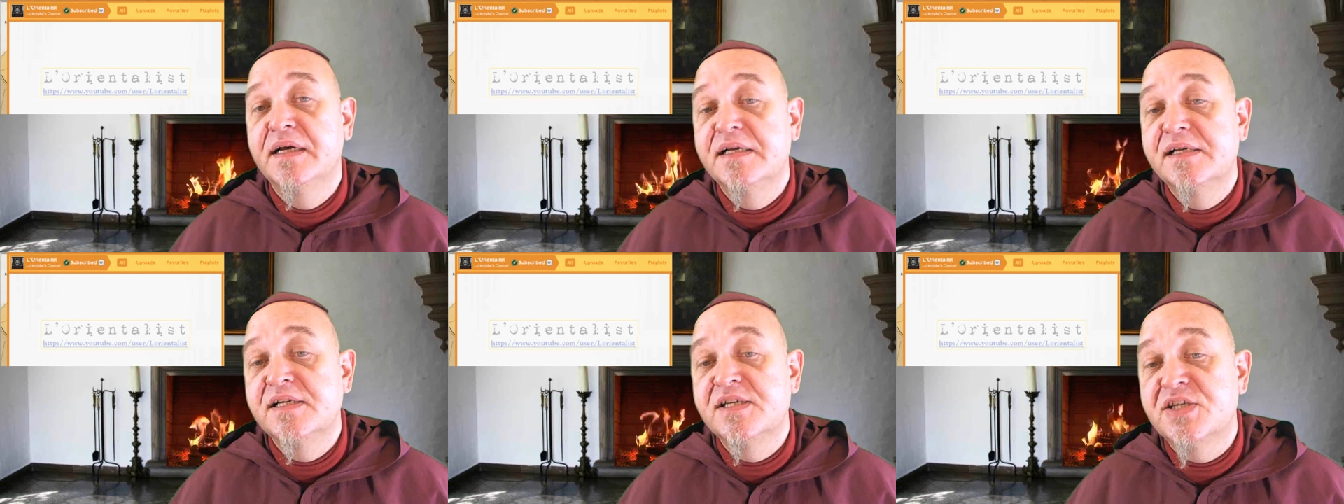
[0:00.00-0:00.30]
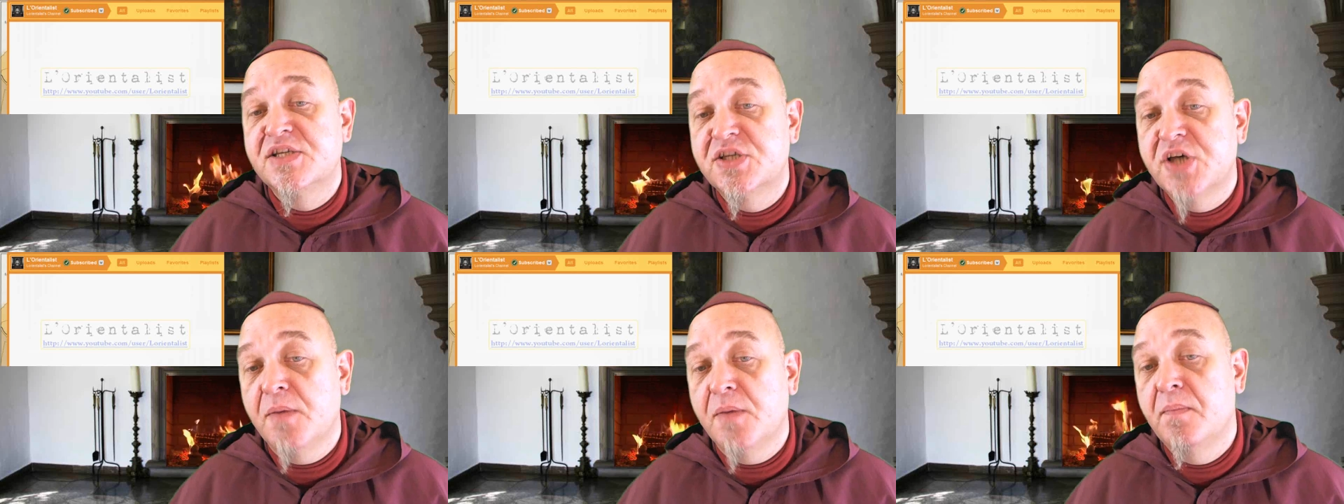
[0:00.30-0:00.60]

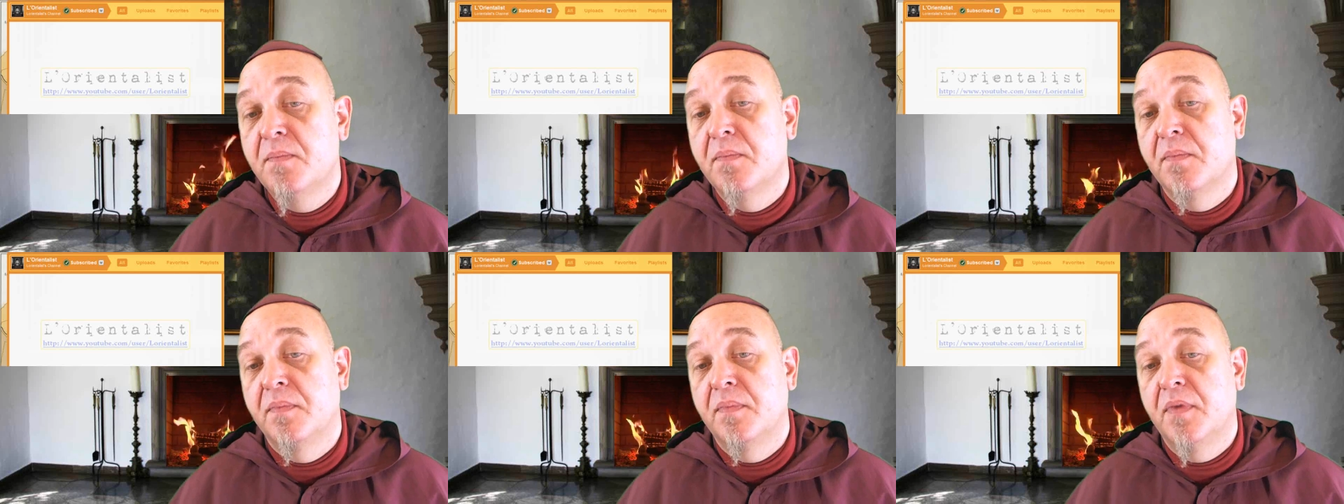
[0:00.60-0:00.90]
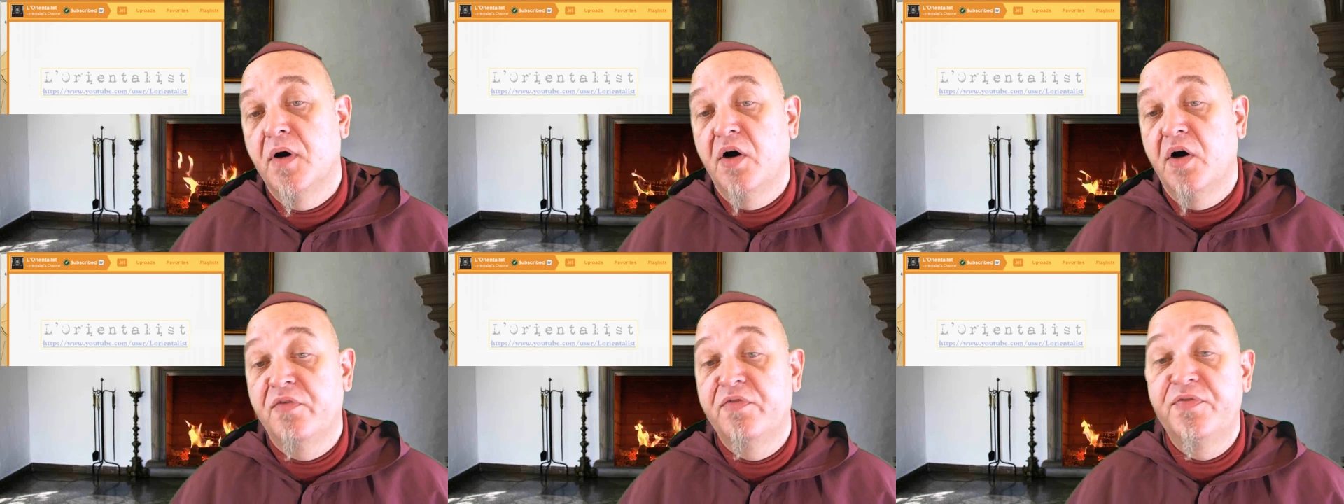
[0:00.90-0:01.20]
some
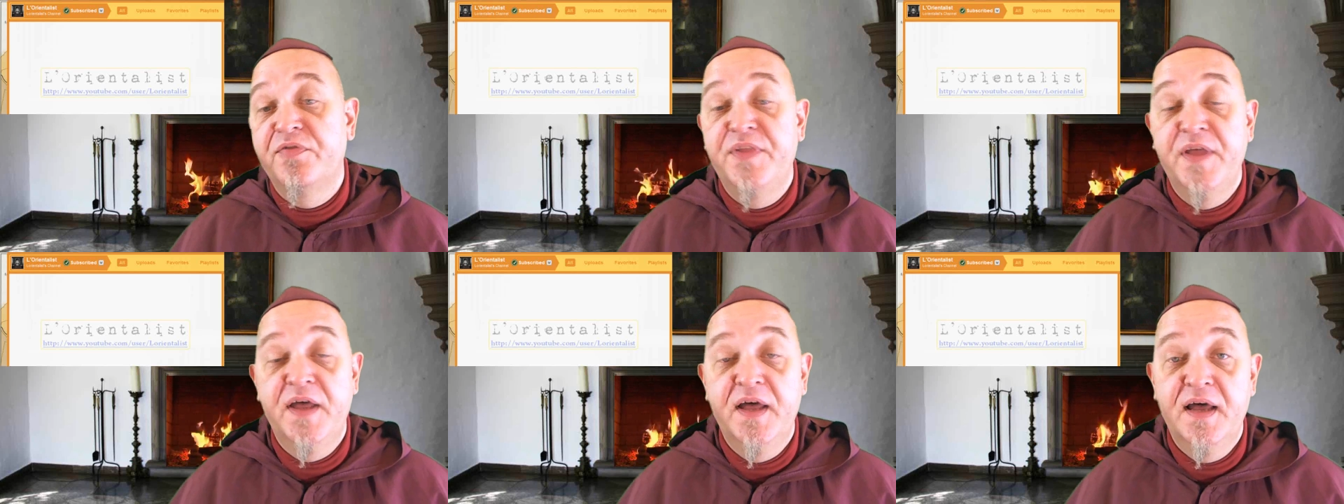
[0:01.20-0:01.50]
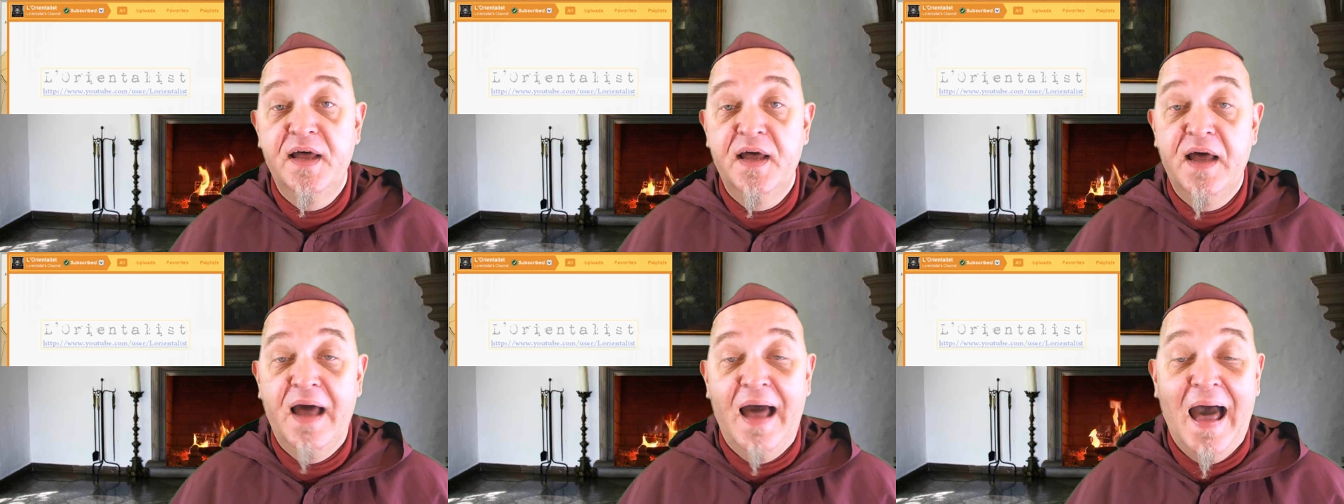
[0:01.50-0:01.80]
of
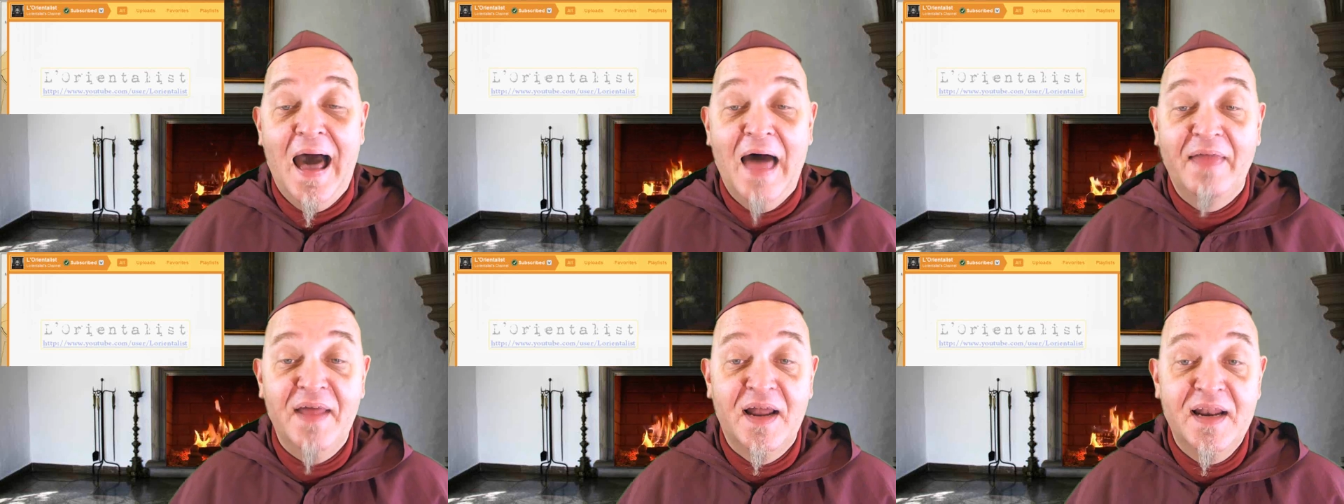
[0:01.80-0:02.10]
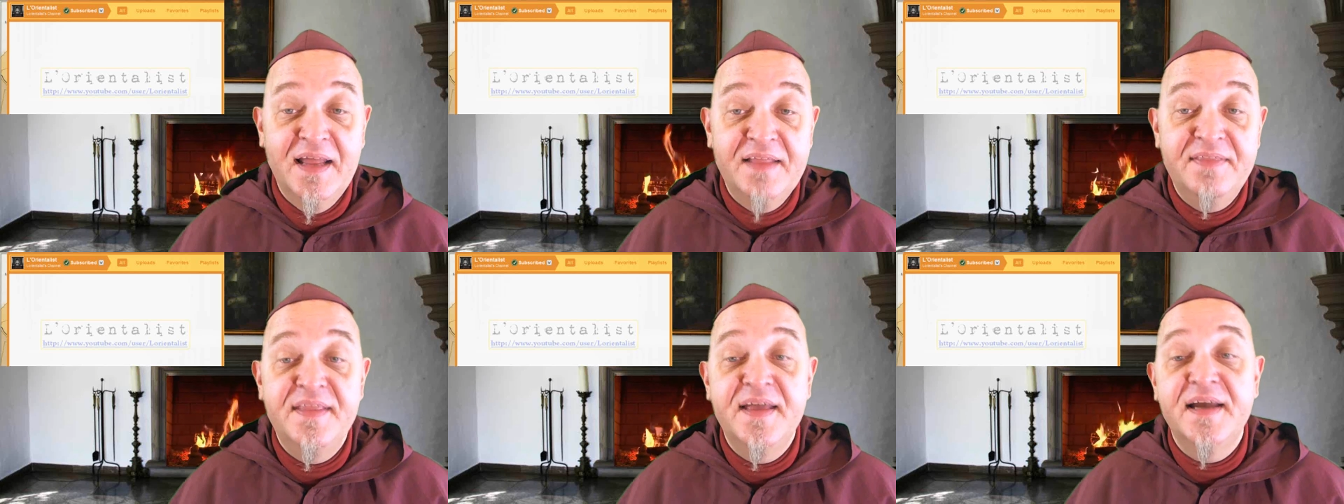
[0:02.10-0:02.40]
the
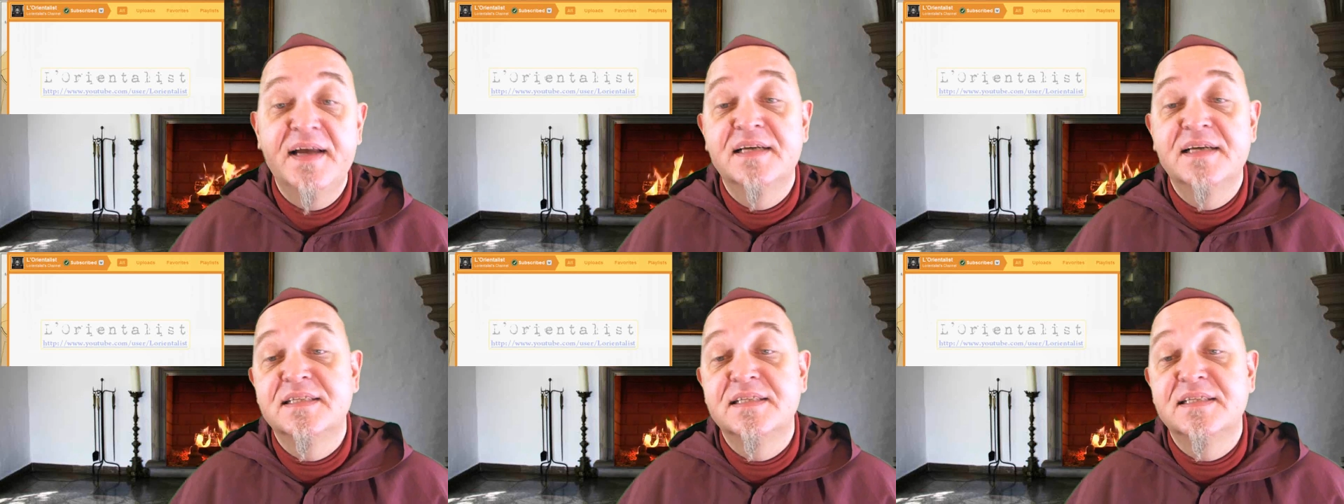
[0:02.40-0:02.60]
analytic